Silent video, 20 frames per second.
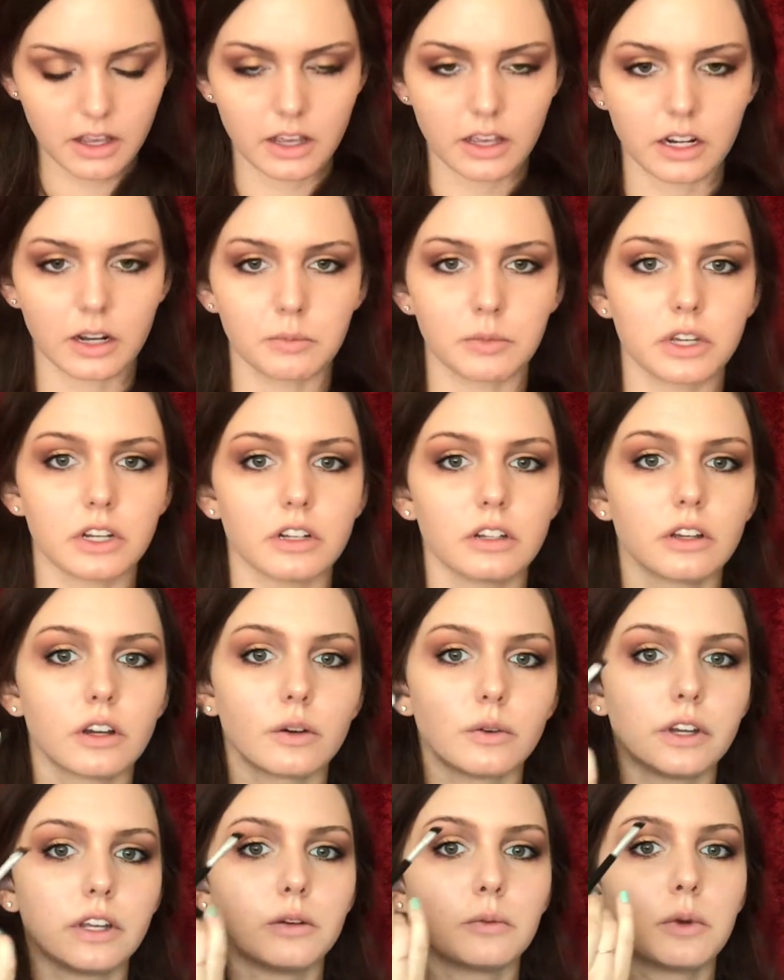And I'm going to
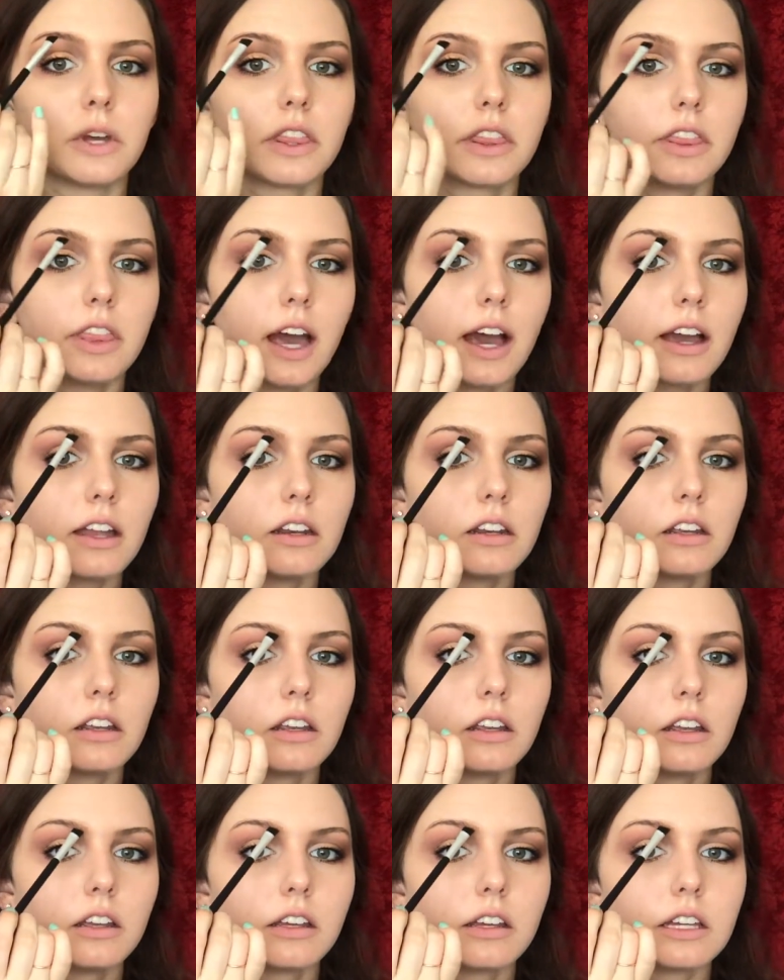go in with that
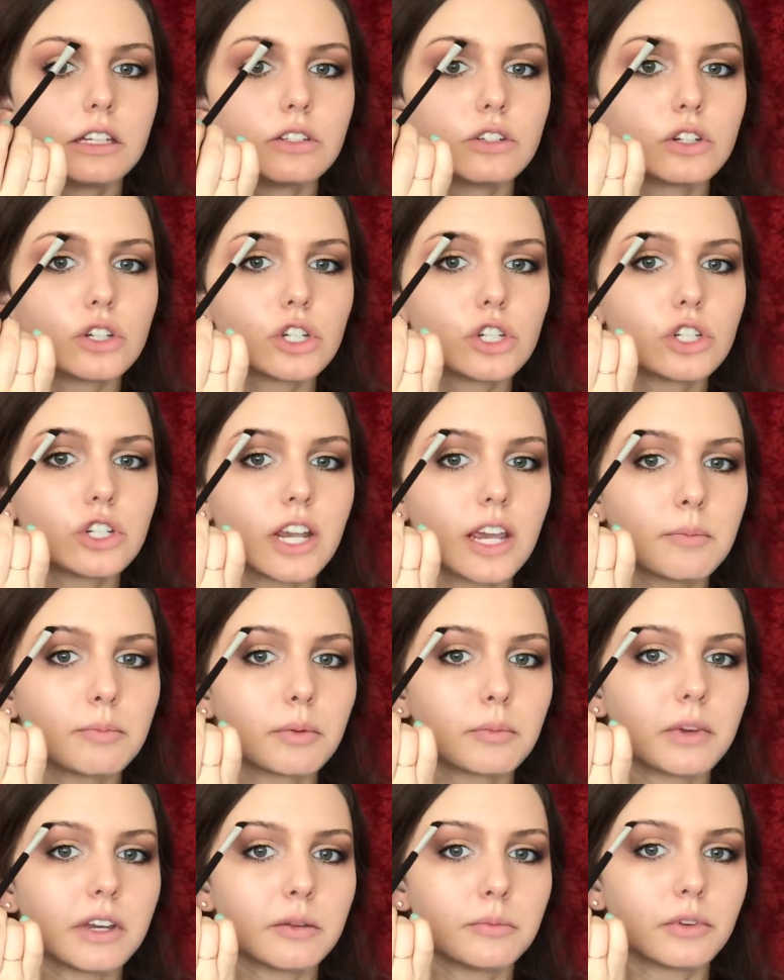and just shape
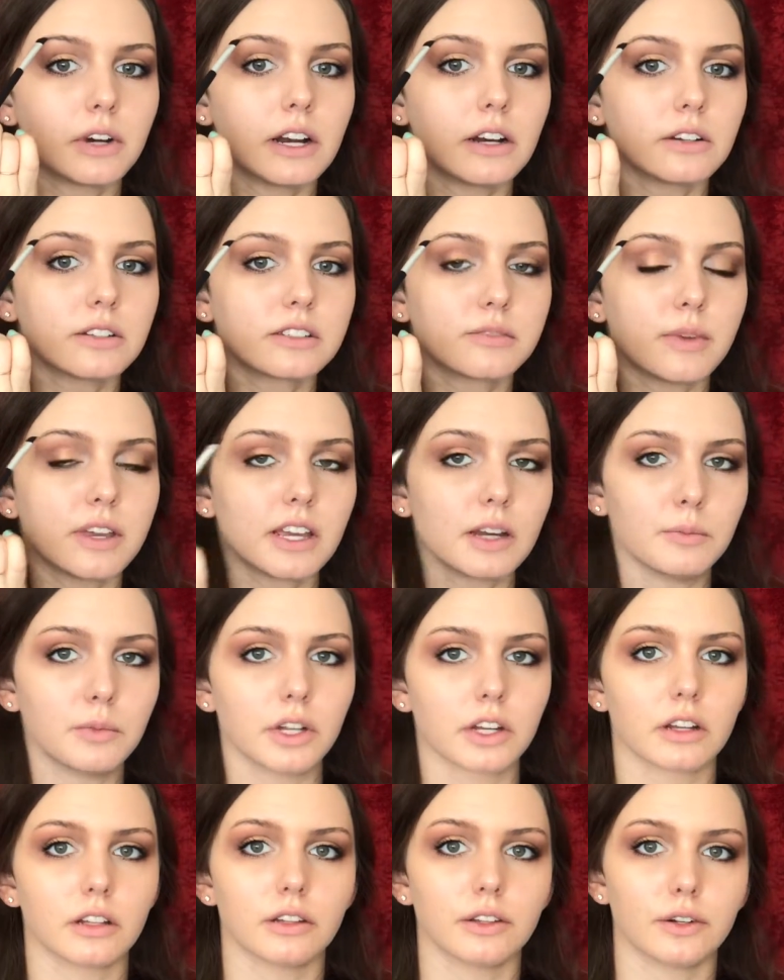my brows, make them
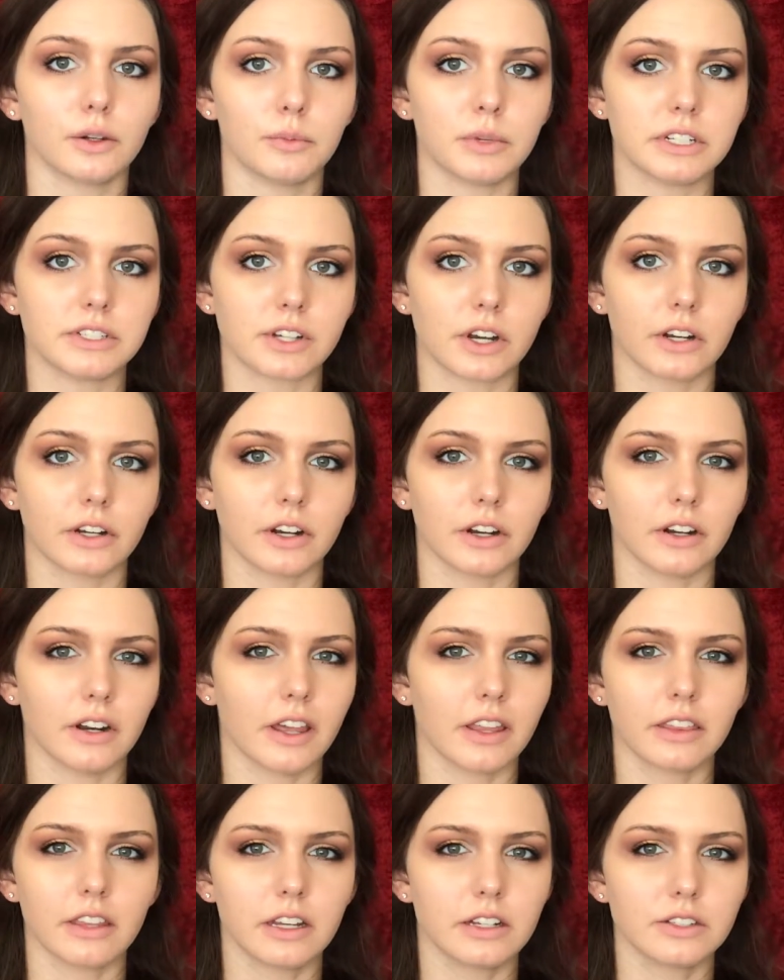look a little bit darker,
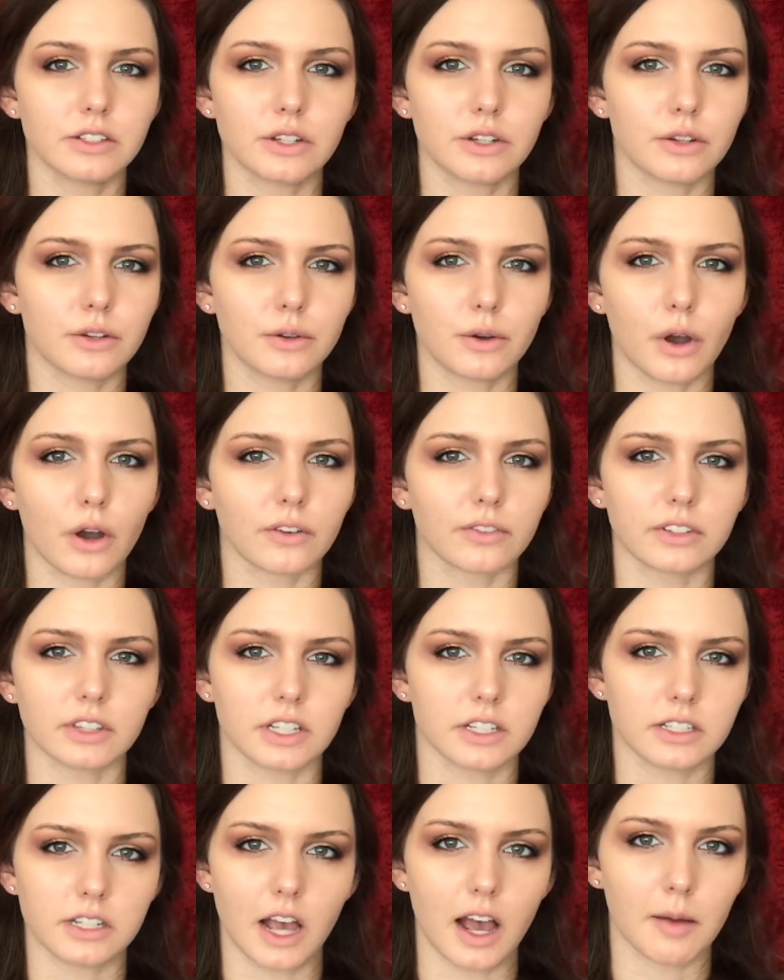nothing too over
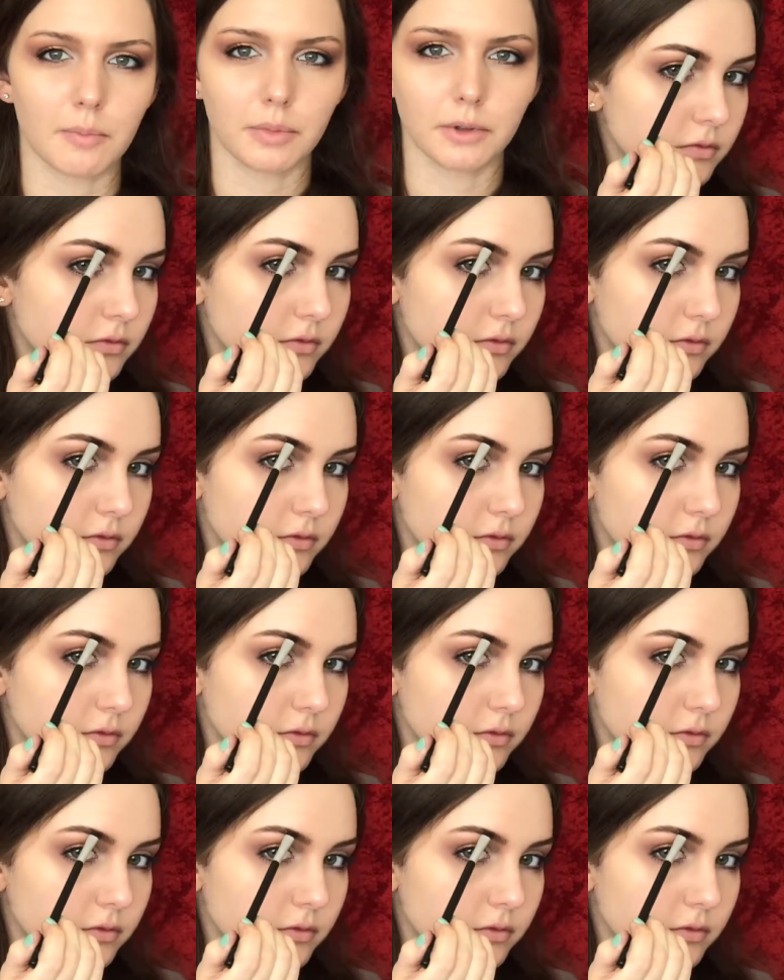the top.